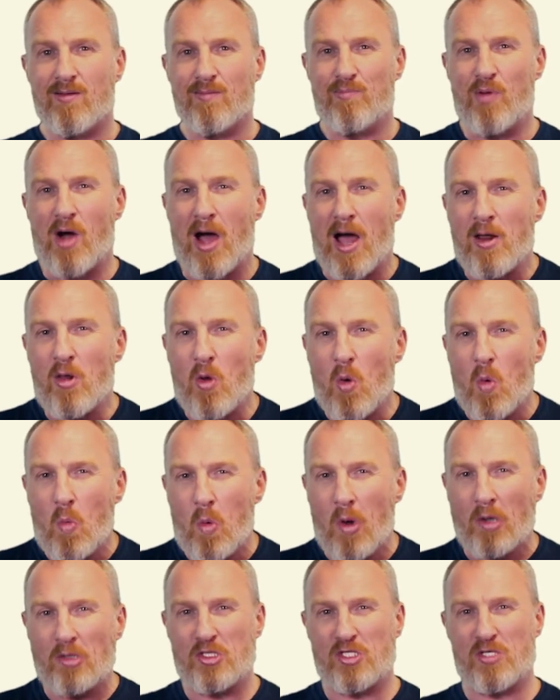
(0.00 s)
But I don't
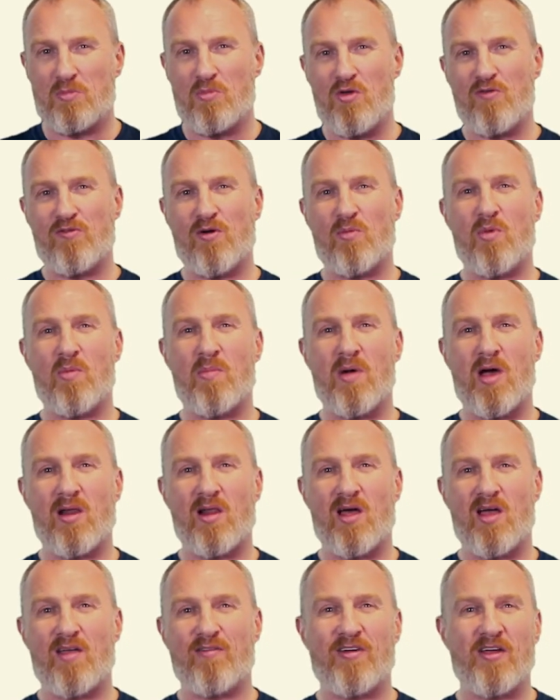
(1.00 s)
want to move on with my
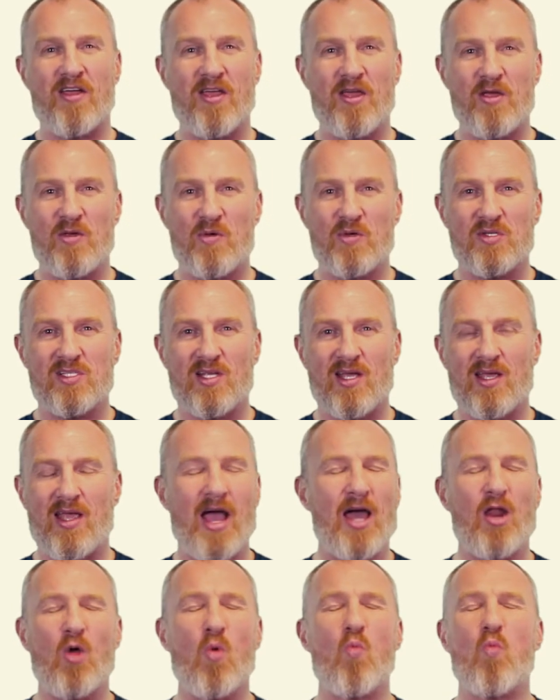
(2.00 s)
life, I hear you say.
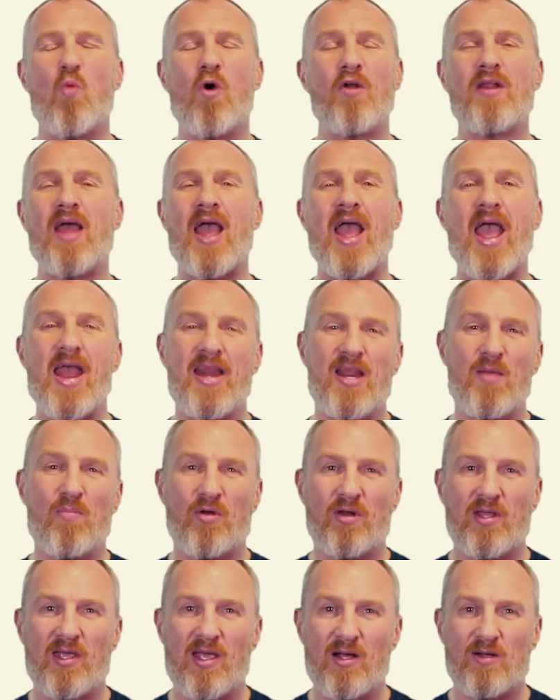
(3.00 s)
I don't want
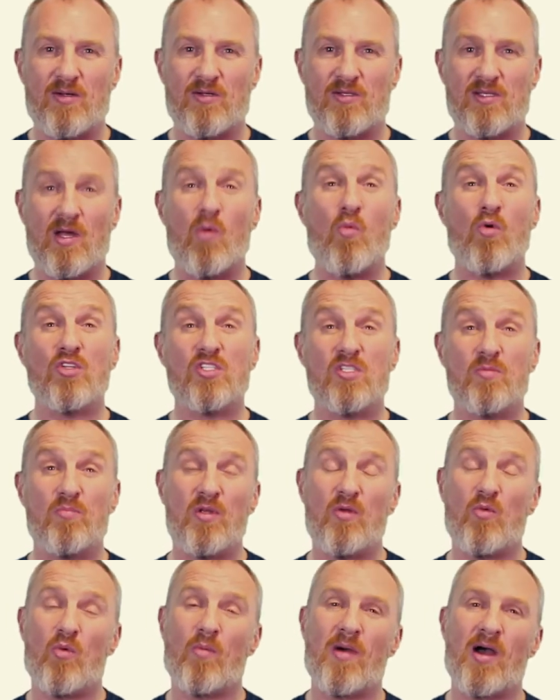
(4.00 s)
anybody else. I want to
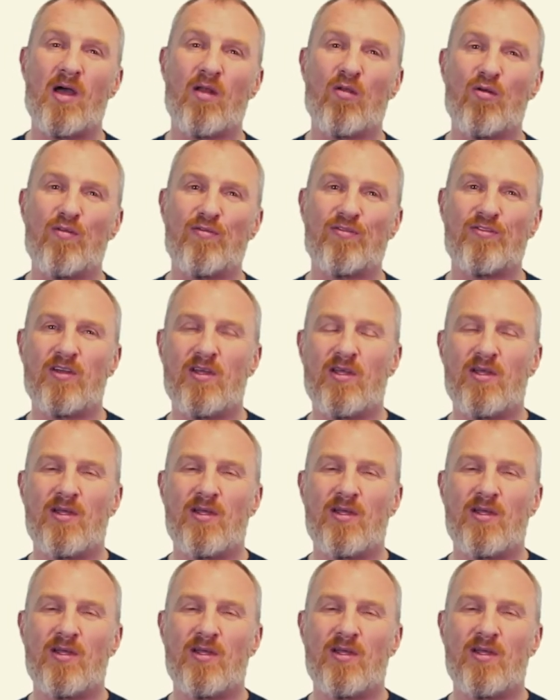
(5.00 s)
be with my love.